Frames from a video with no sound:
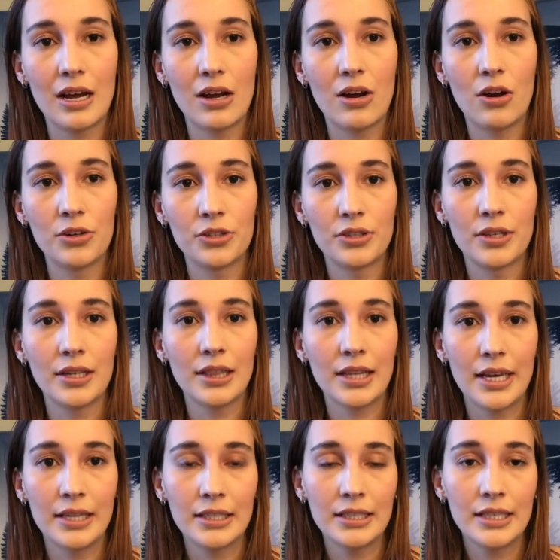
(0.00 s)
on the
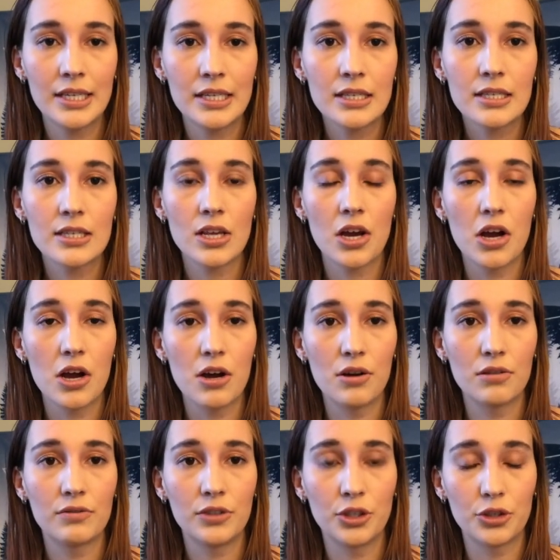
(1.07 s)
cleanliness
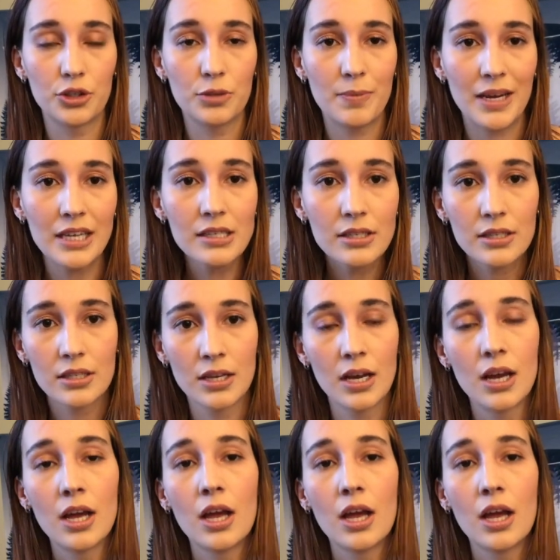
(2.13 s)
of your space,